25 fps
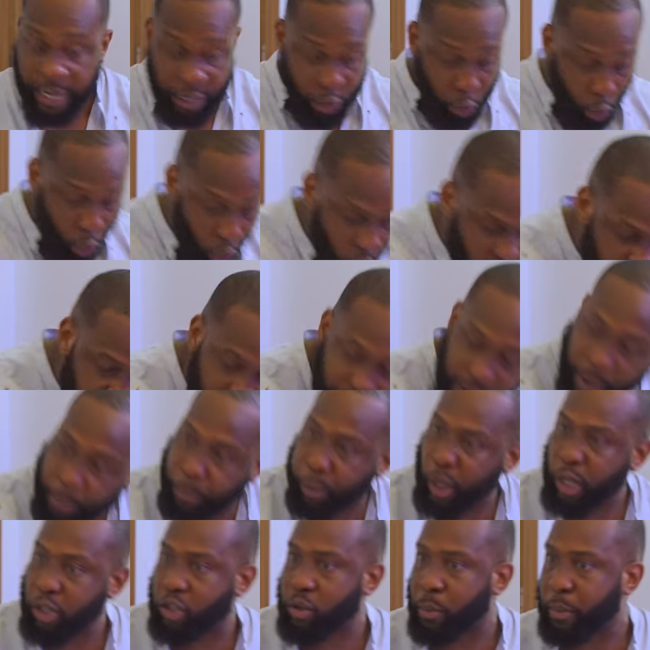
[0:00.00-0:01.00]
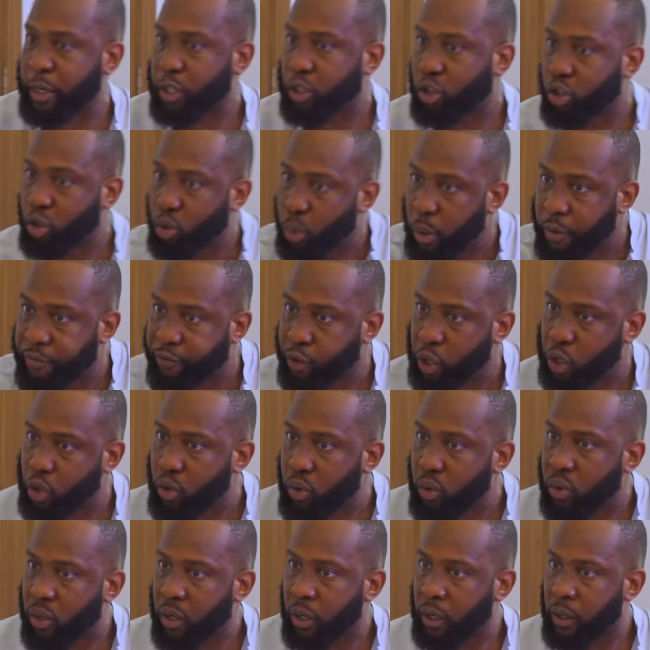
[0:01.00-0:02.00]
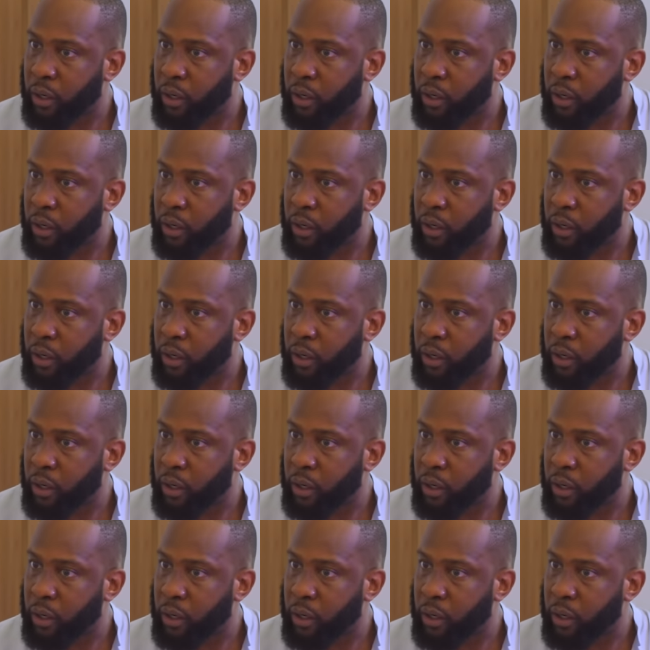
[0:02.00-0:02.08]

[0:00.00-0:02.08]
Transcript: That you're employing somebody to do it for you.